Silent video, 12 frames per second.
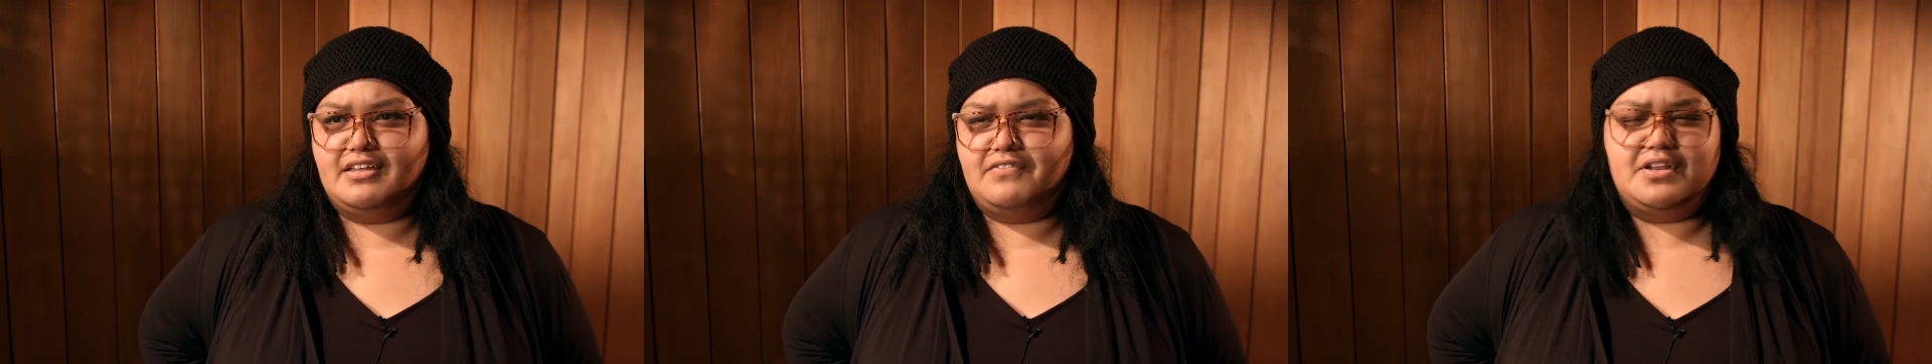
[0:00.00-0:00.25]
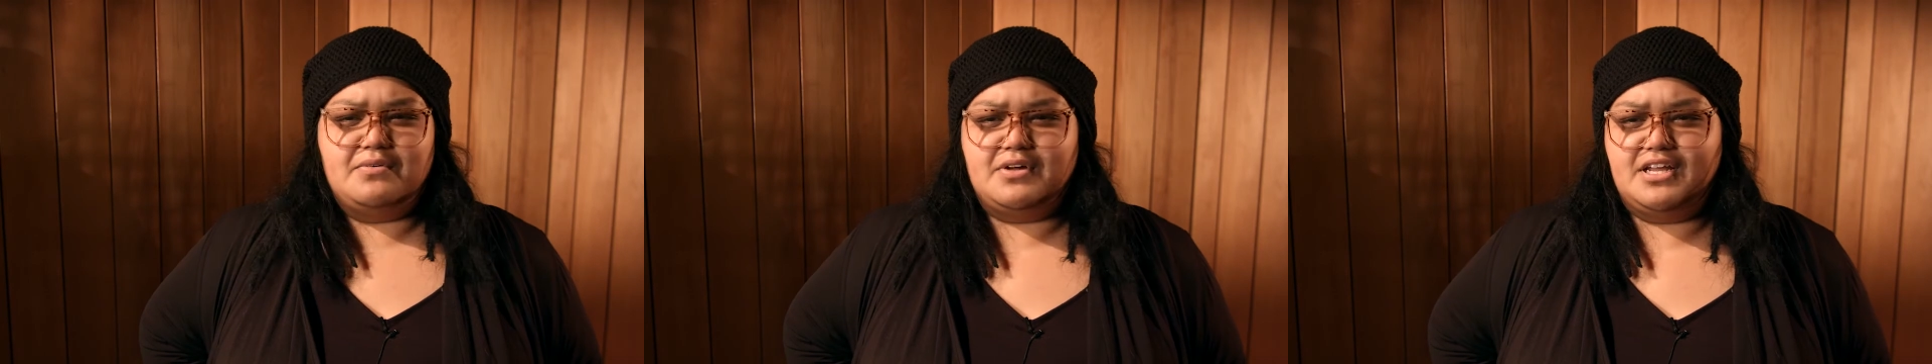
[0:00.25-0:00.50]
if
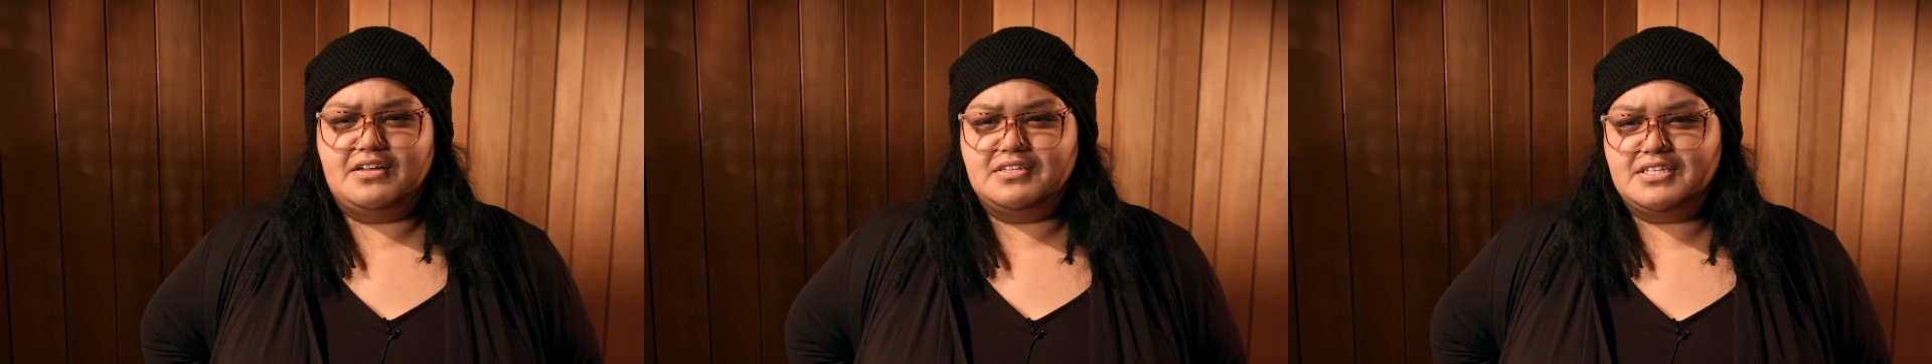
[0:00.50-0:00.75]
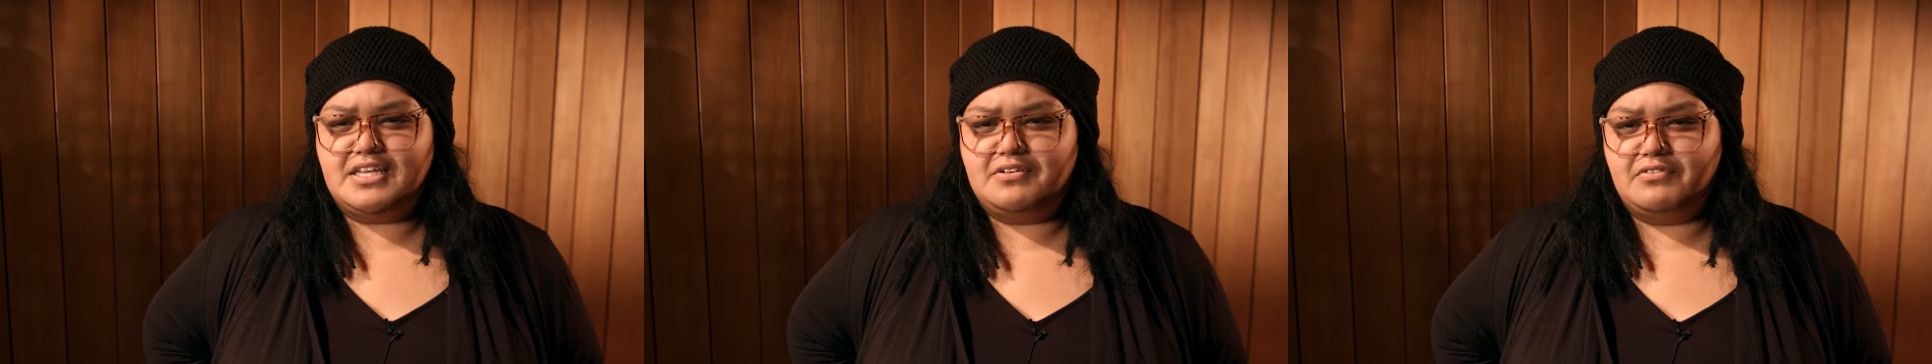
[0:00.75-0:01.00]
anyone
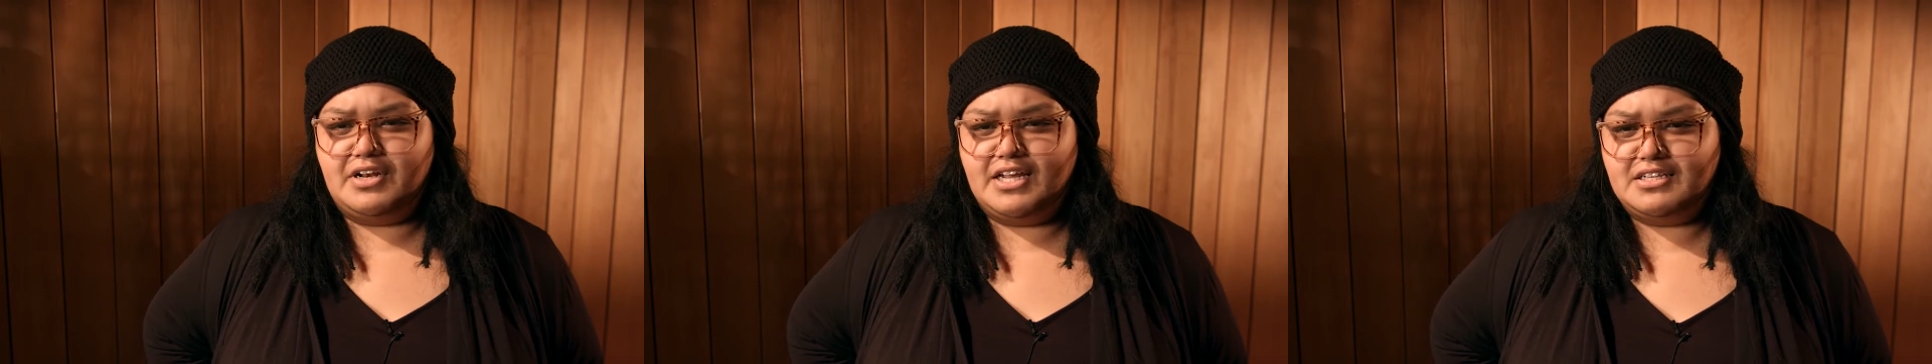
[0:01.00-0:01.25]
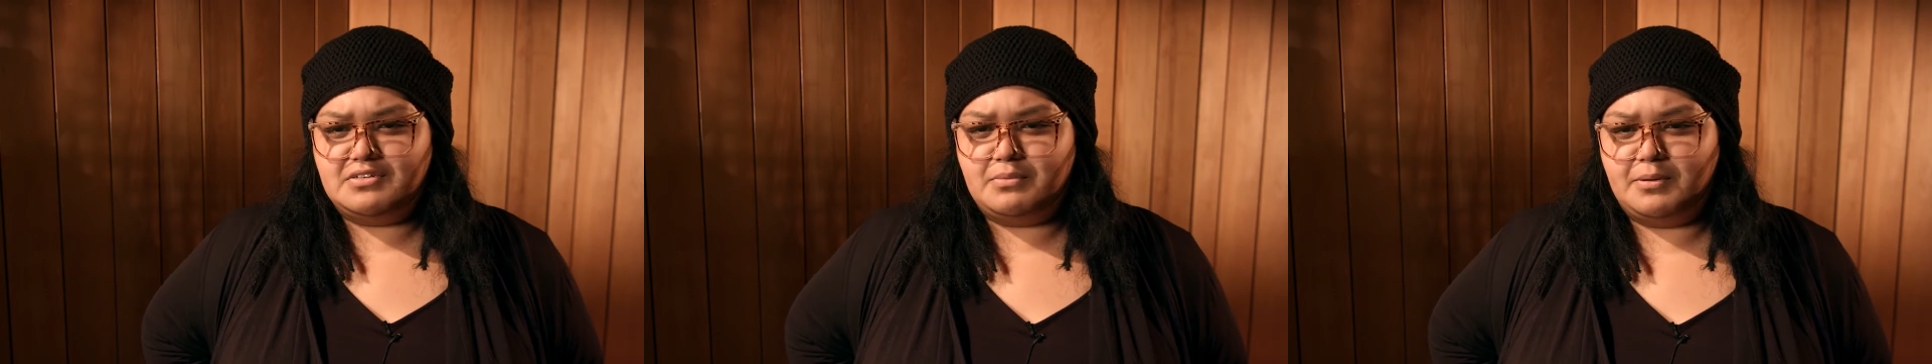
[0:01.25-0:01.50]
else can
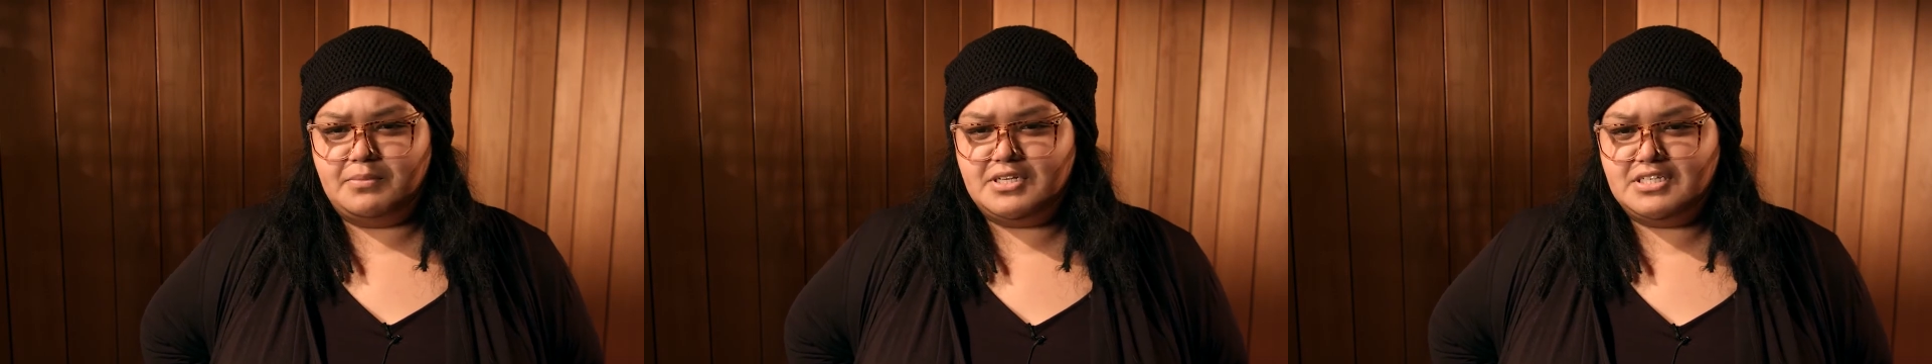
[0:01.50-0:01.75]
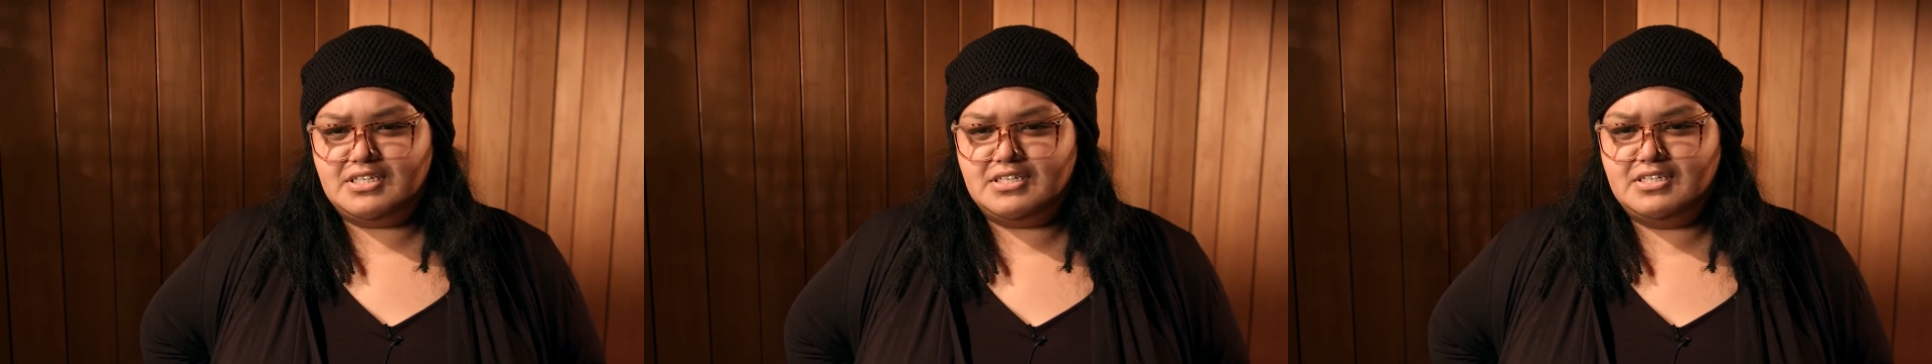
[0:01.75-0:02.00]
relate to my
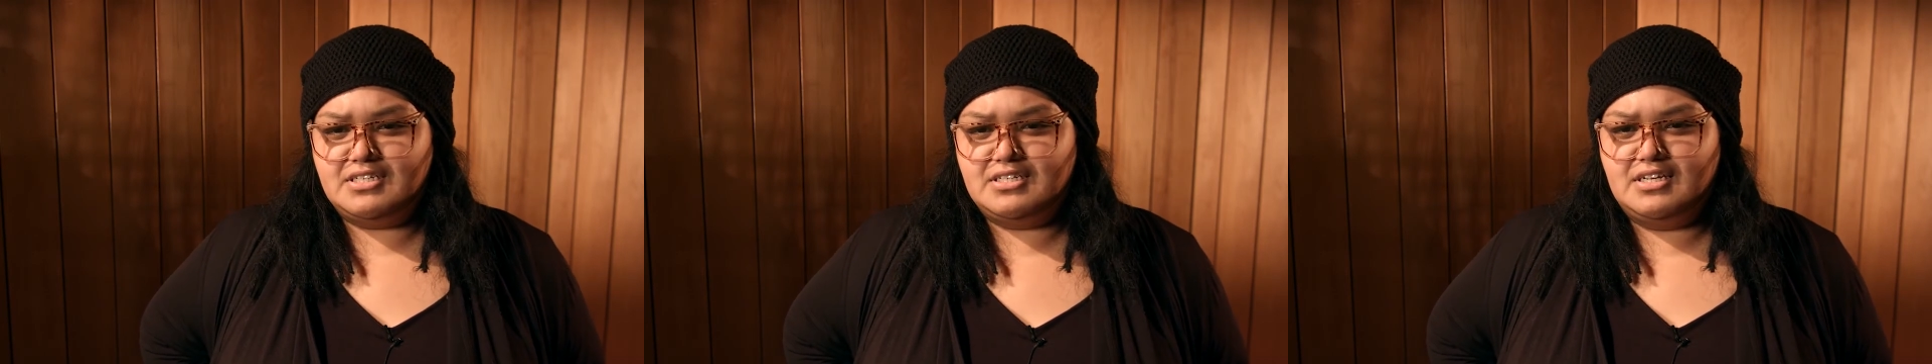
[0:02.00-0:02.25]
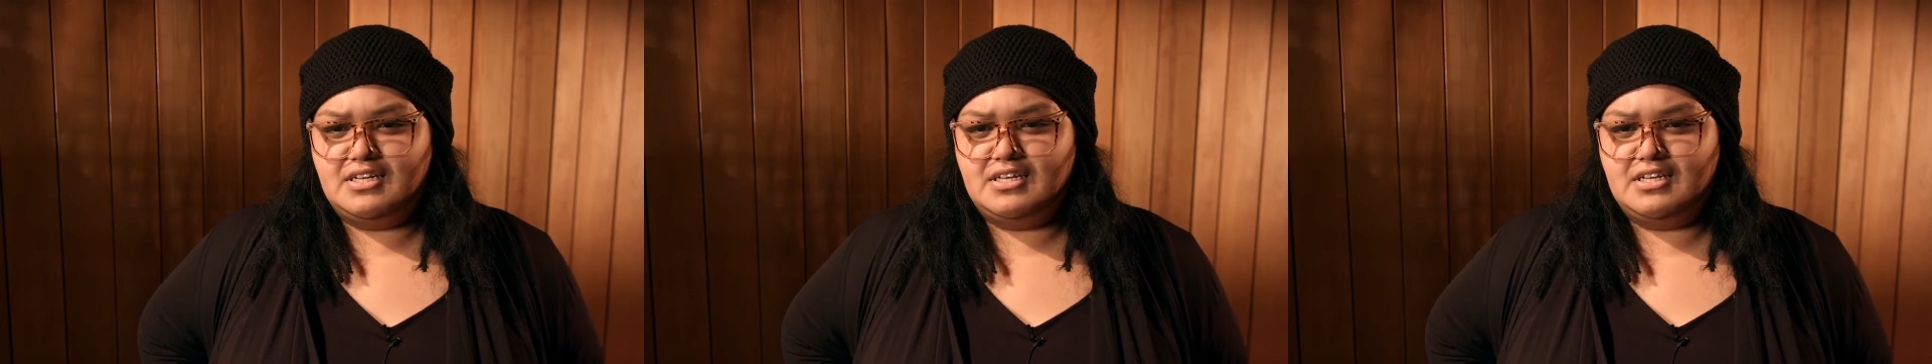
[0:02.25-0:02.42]
message,